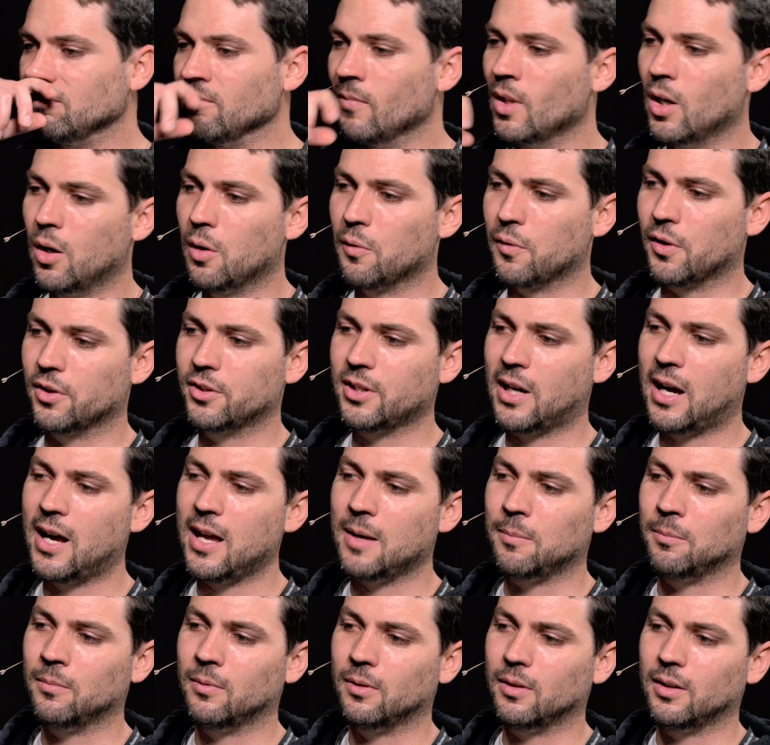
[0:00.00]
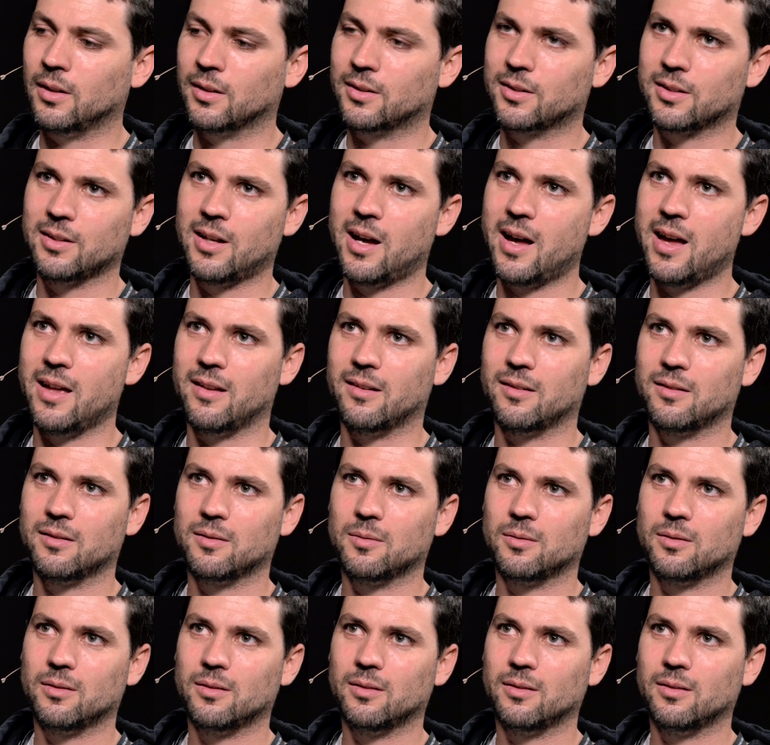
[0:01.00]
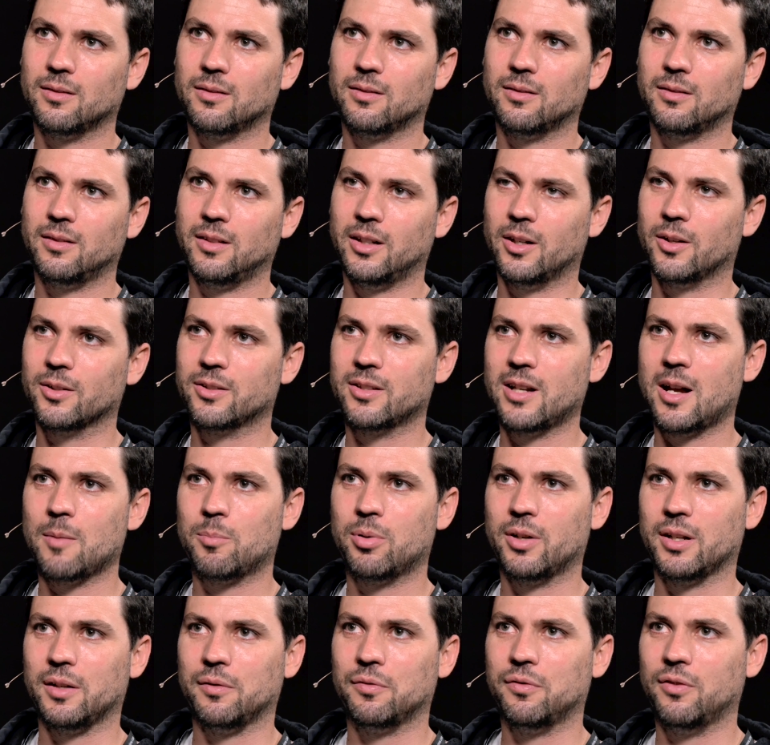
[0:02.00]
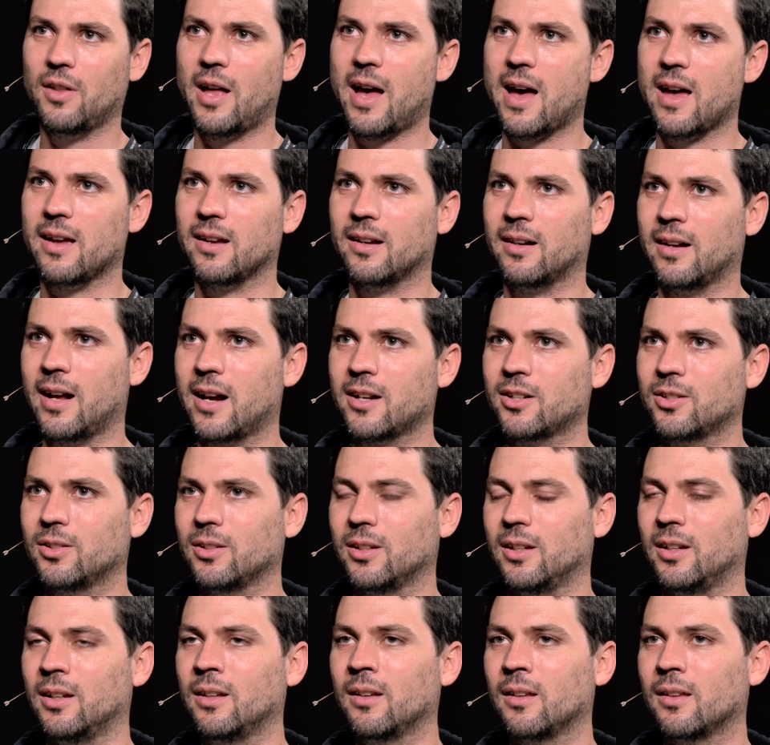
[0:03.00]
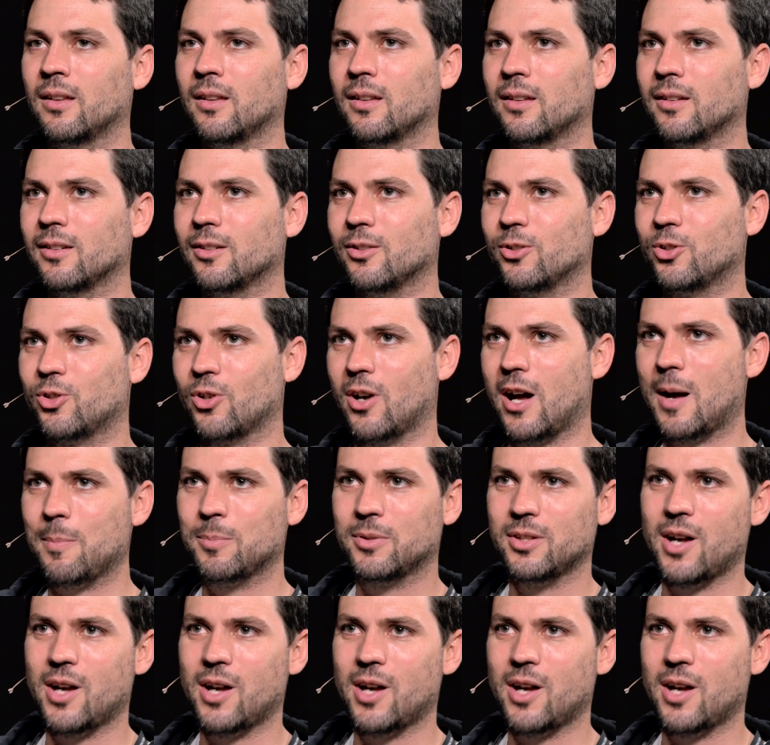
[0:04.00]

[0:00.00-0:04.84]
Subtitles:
over time, it's not pretty flat. It actually drops